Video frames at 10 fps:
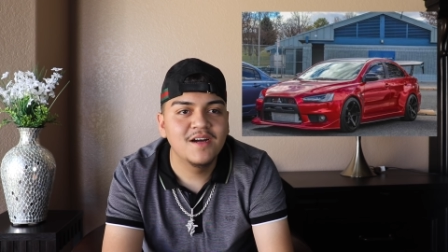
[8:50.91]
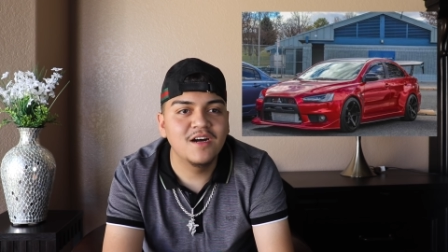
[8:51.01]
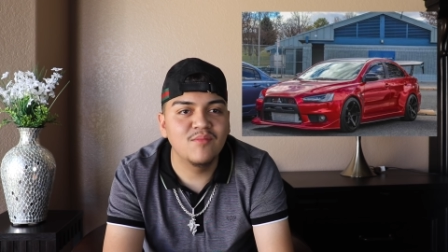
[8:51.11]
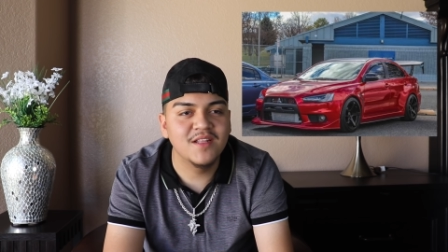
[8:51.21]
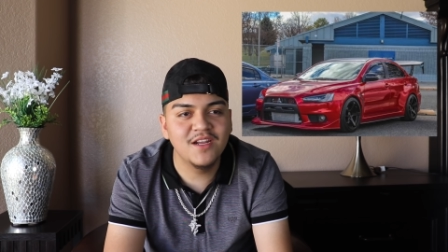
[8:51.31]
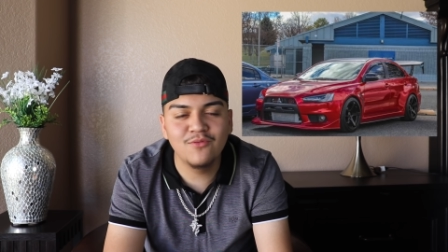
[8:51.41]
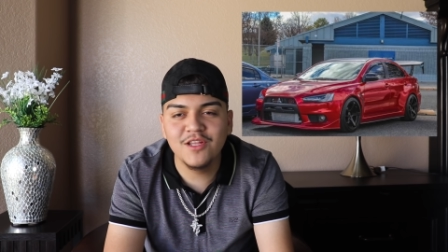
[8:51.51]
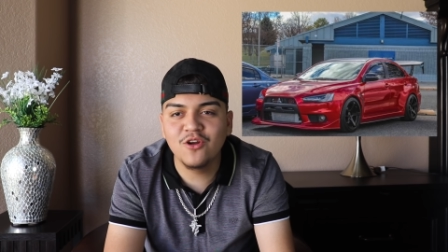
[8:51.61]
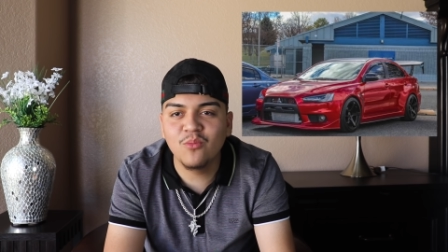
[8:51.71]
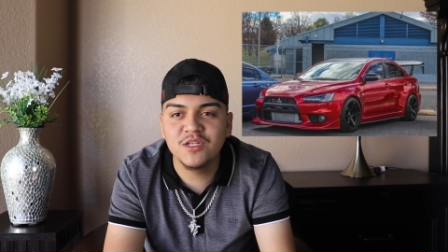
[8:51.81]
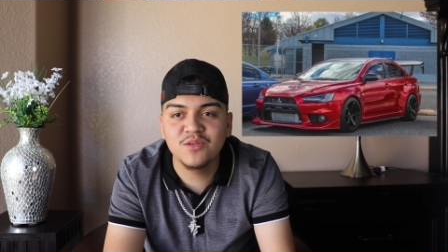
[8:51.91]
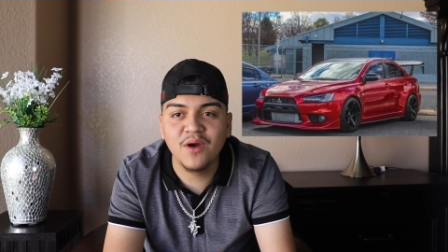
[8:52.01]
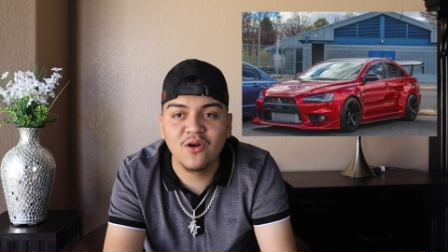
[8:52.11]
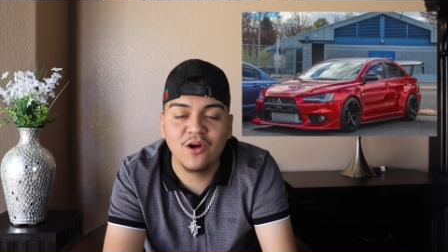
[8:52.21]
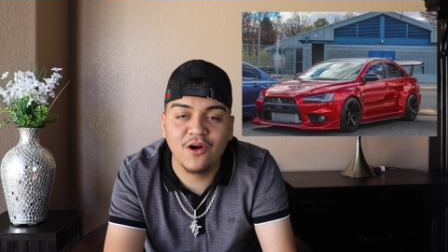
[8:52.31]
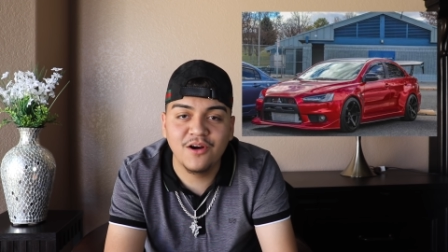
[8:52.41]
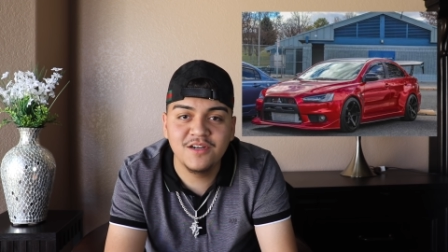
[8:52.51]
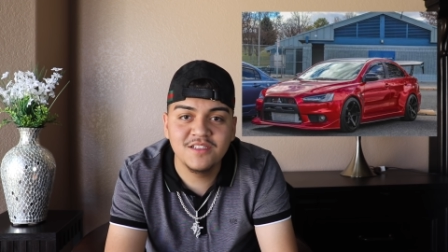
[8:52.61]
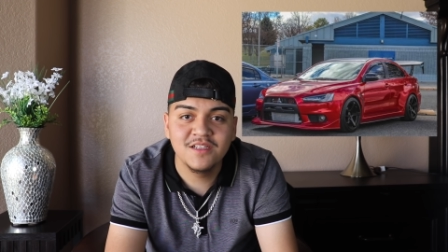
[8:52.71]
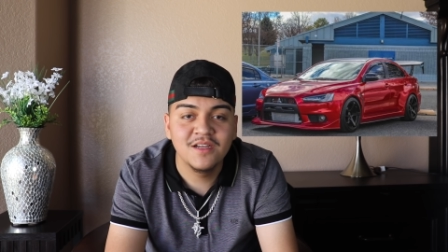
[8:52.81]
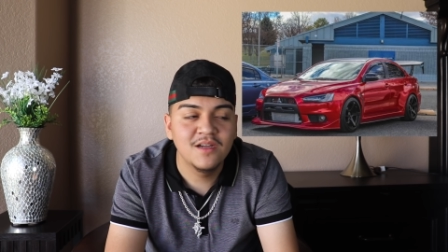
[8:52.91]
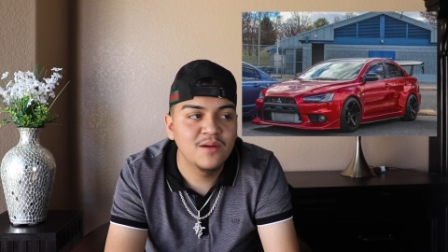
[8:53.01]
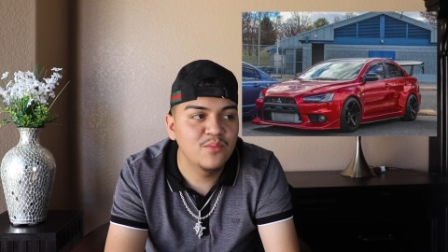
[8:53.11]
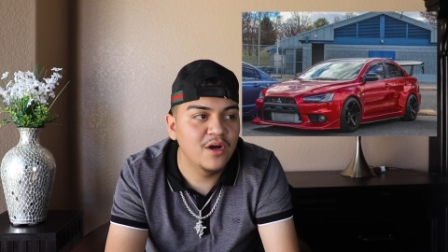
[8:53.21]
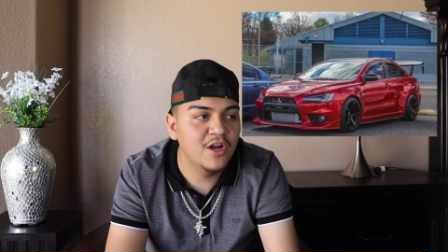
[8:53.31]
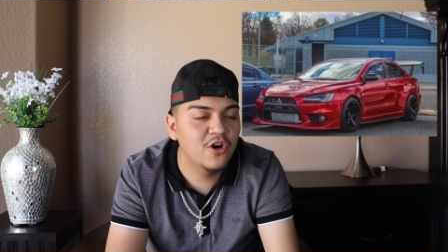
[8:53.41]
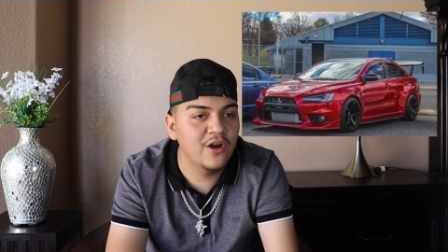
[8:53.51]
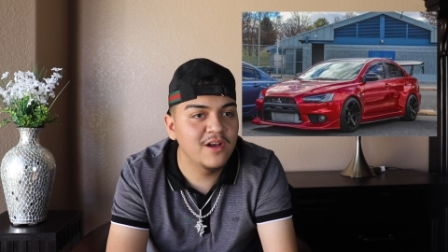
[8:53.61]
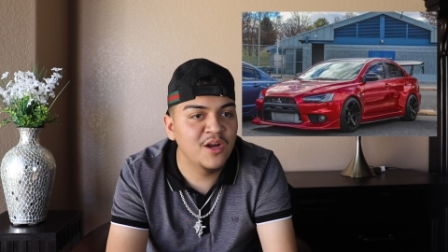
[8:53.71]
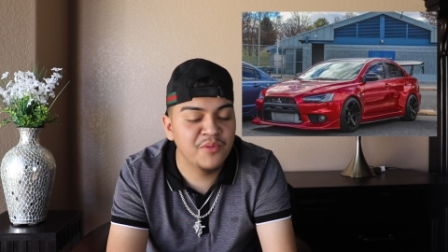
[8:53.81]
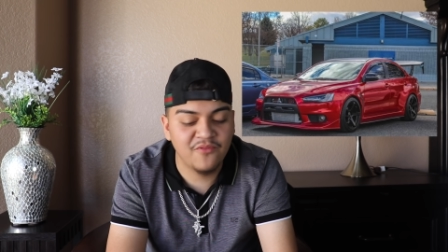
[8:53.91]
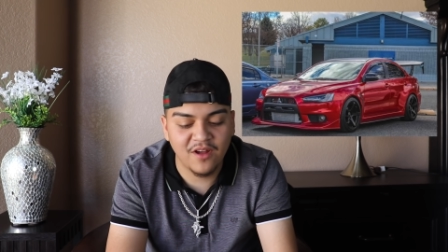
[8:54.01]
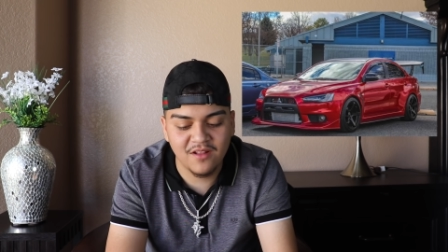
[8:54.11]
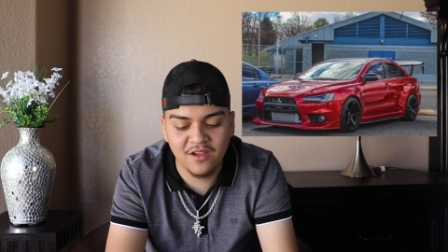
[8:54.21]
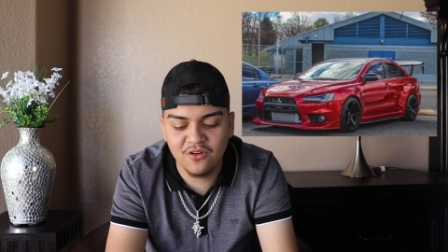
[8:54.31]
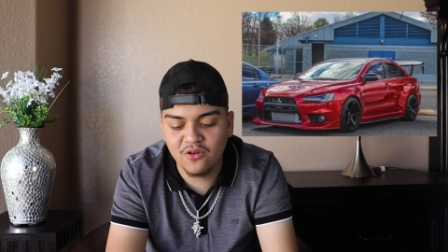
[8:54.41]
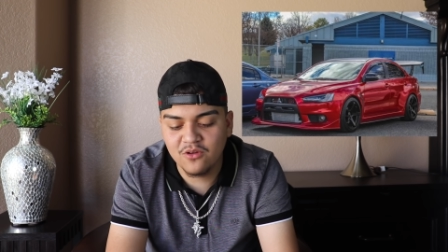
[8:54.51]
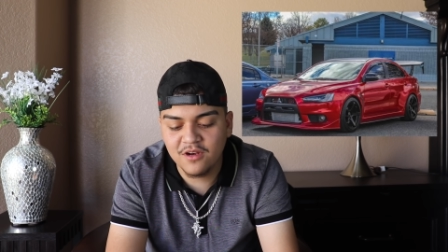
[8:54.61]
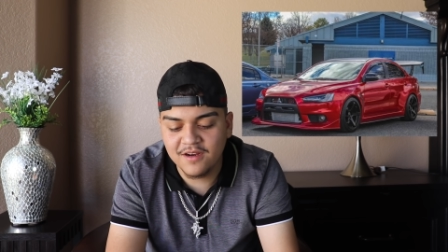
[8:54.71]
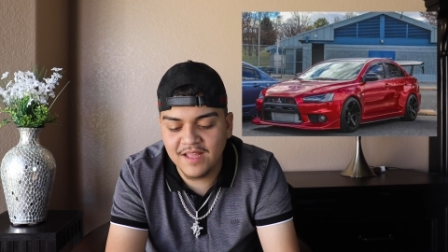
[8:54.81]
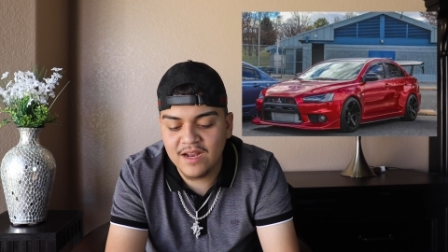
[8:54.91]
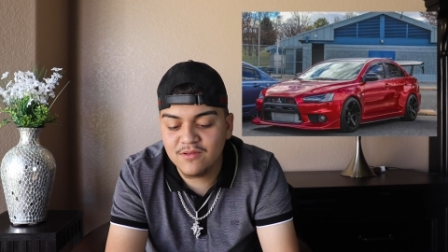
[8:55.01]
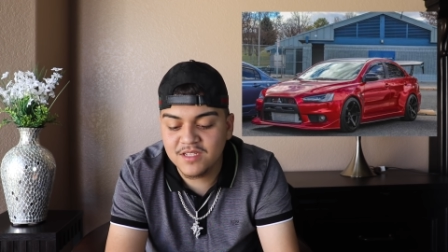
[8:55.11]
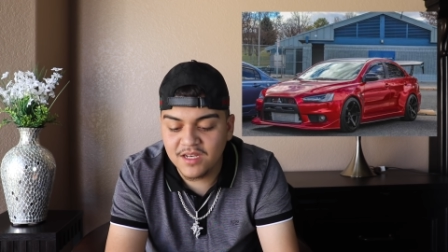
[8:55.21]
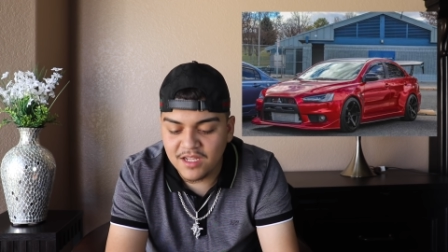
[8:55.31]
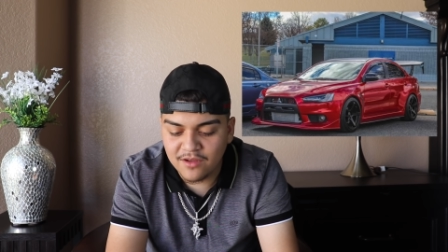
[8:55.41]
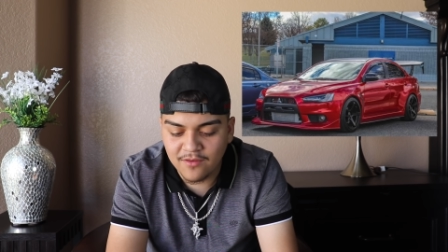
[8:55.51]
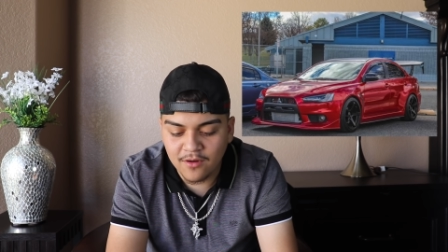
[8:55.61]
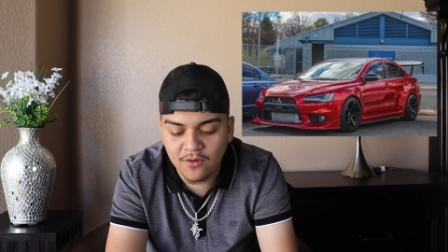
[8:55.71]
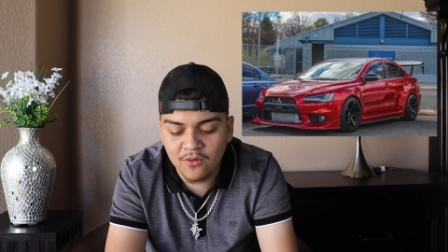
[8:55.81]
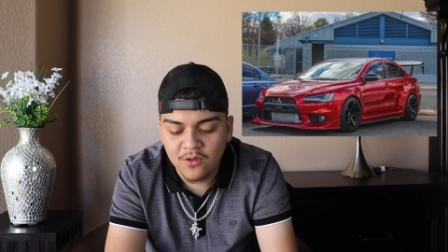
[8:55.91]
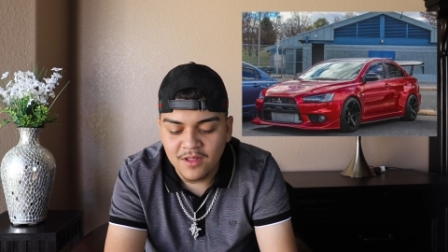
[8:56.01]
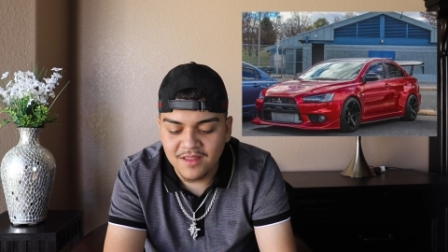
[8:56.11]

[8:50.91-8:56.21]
Um, I didn't really know much about cars, but growing up, I found out, you know, and learned that it was an Evo.